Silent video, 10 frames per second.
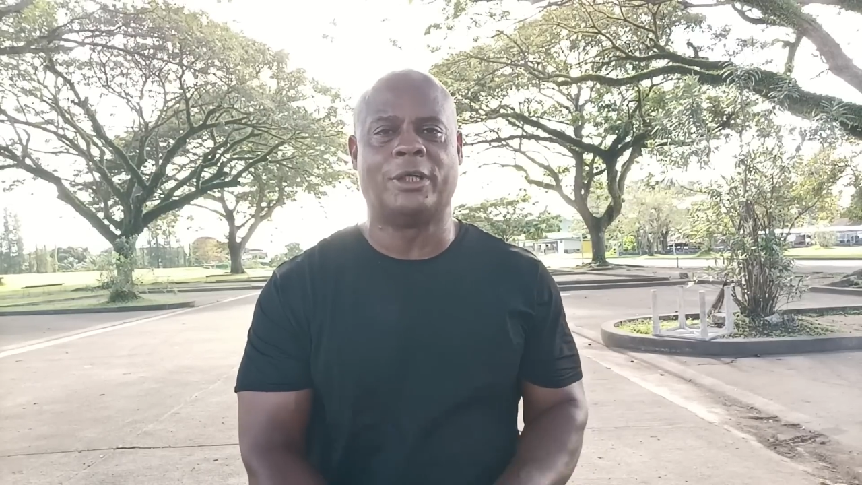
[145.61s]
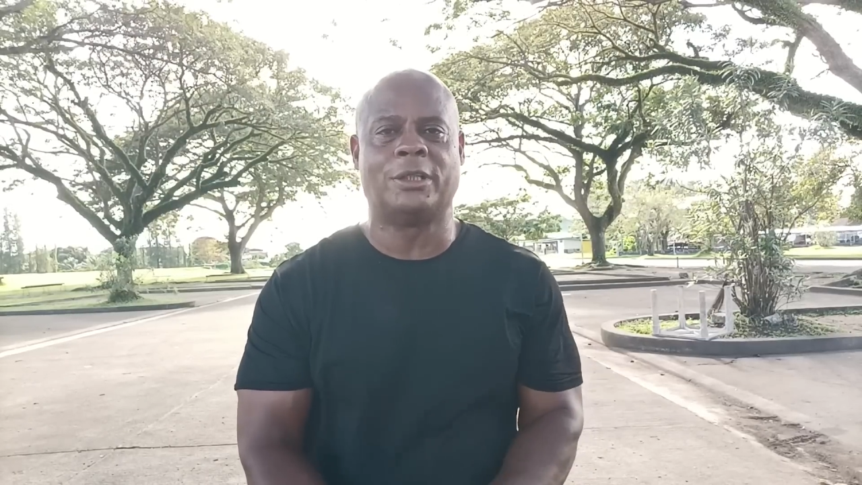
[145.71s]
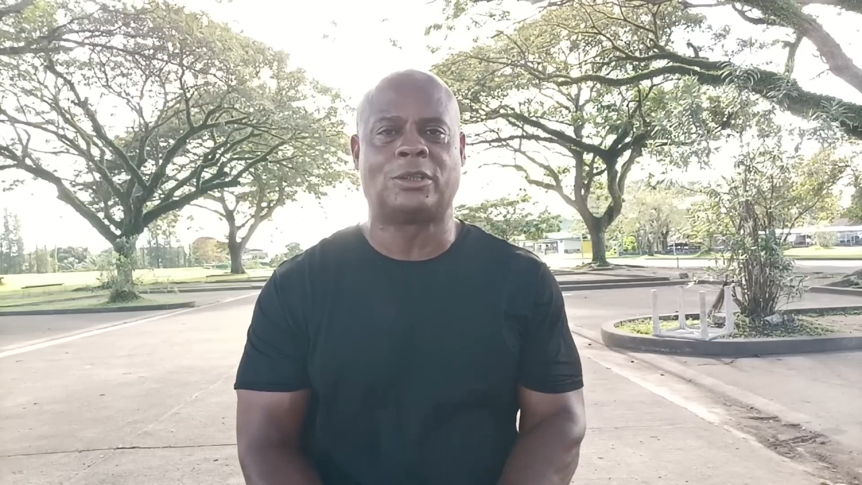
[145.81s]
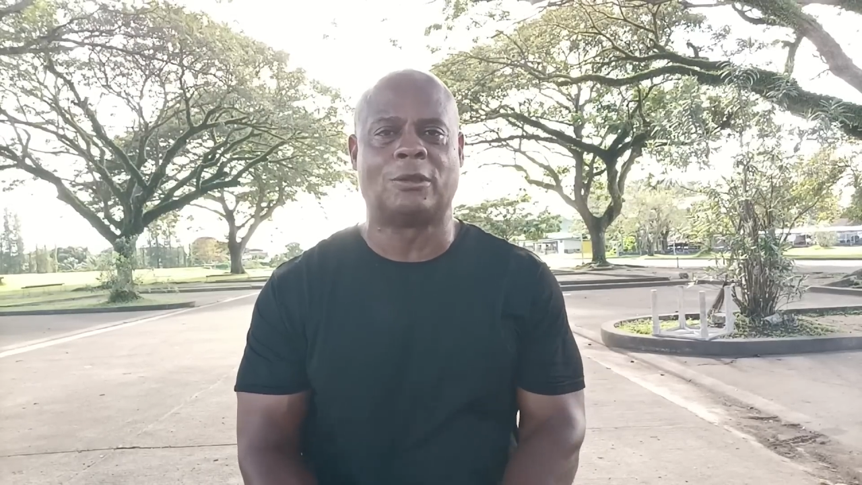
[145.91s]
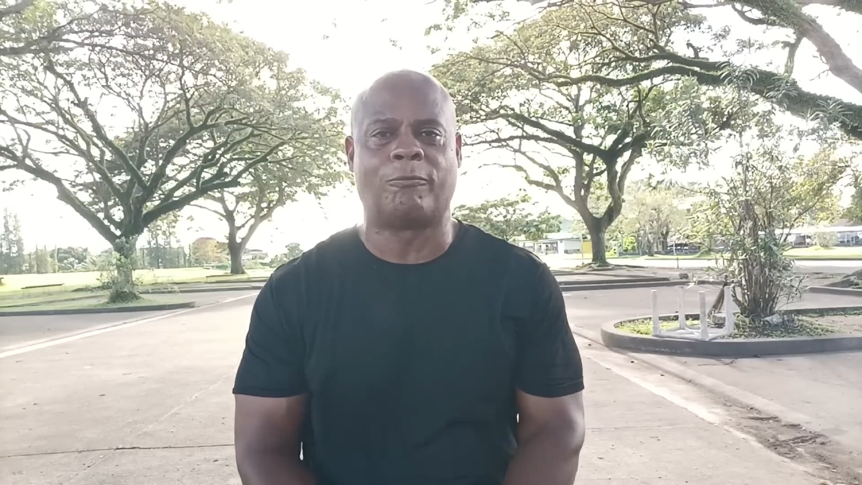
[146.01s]

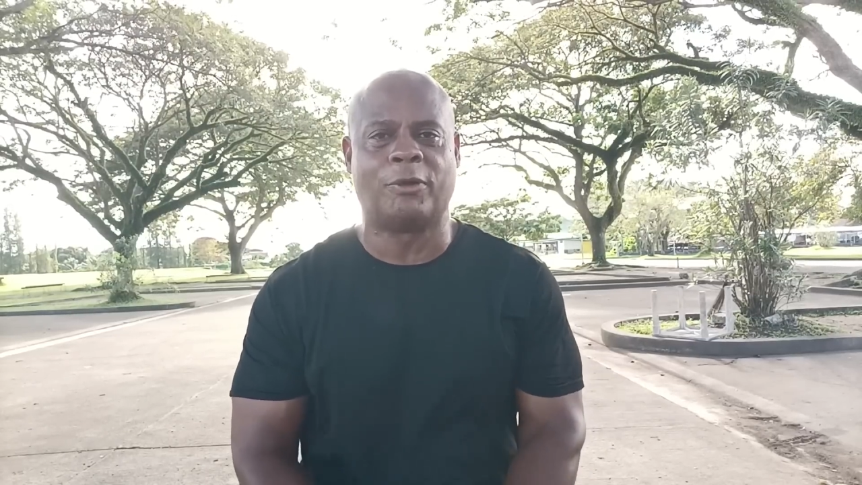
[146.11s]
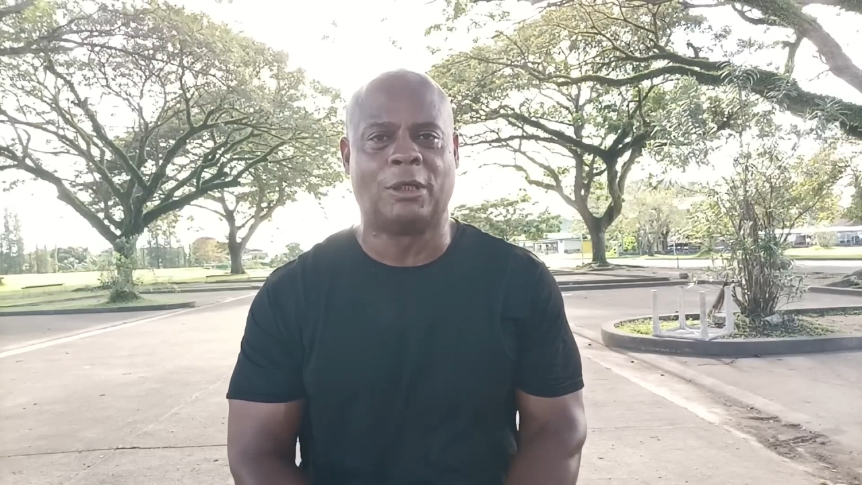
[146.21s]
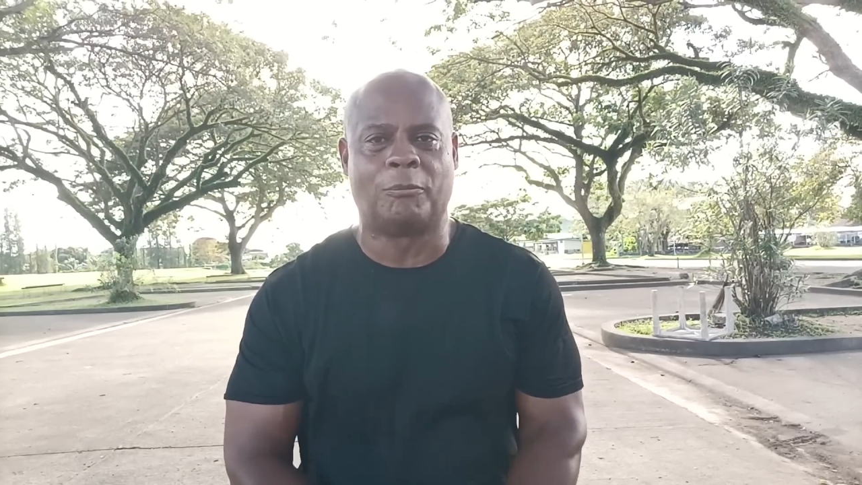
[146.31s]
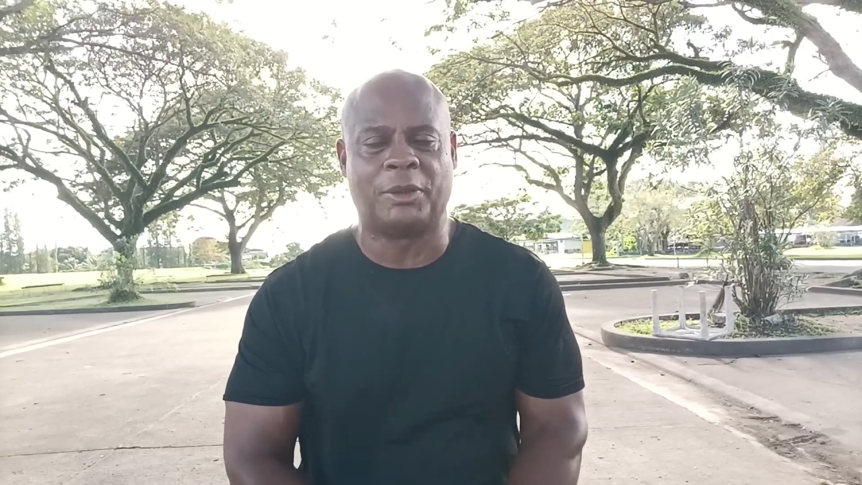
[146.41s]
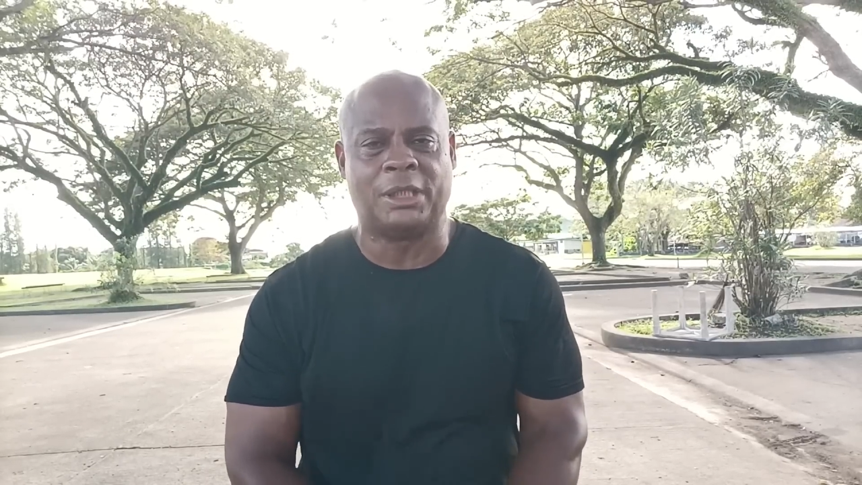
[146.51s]
here to the
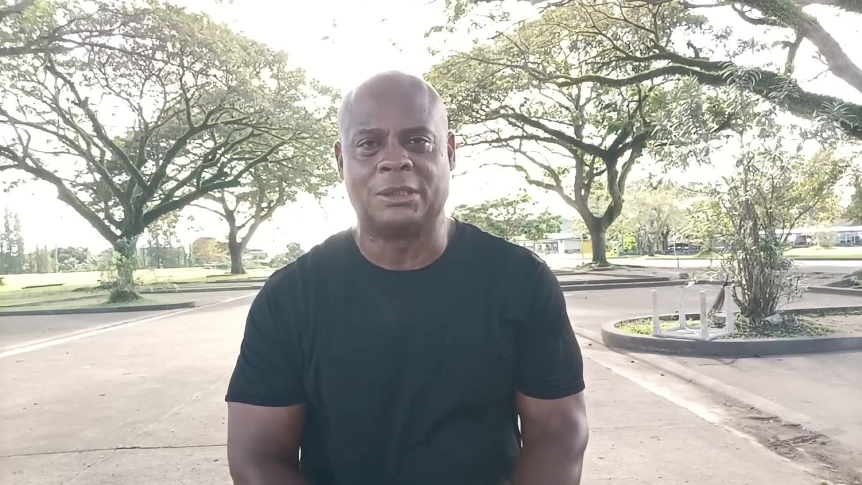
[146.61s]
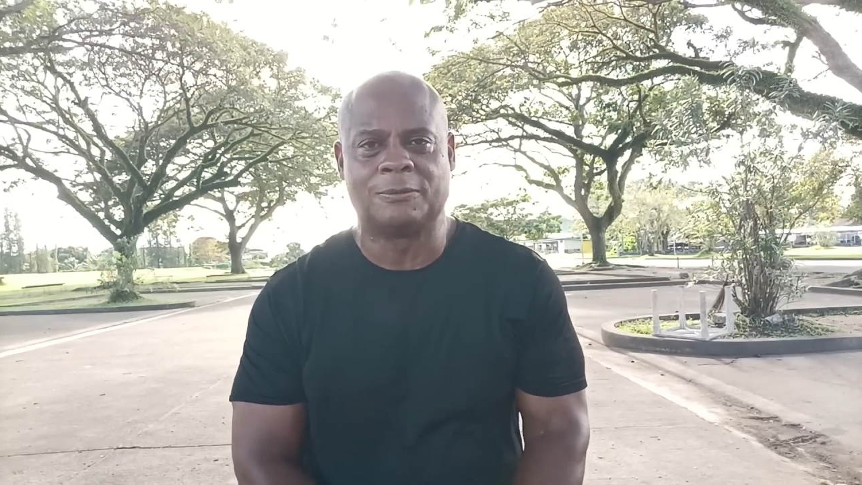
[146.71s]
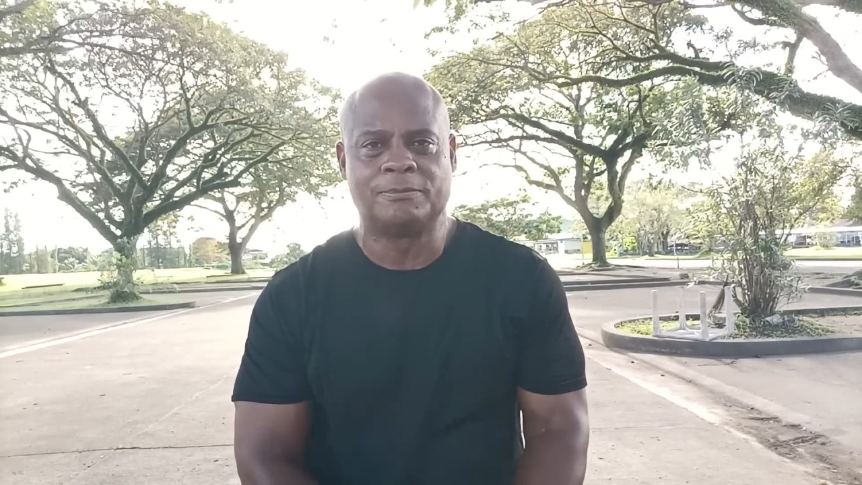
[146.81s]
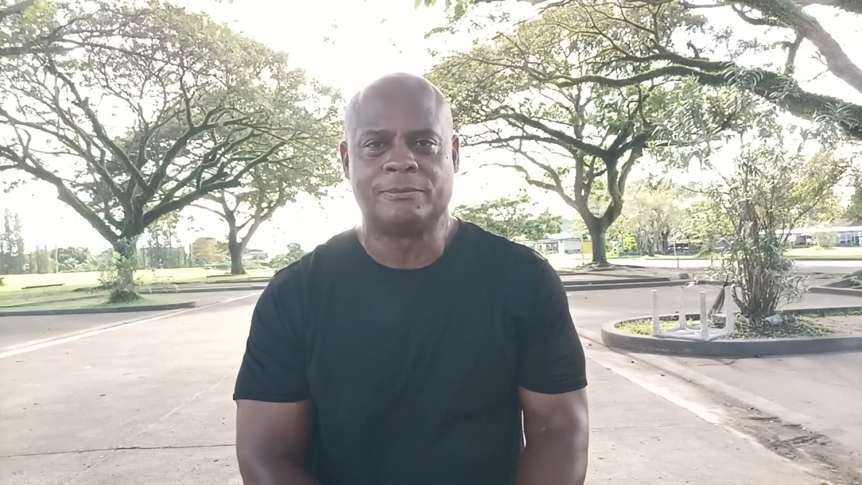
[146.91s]
Philippines.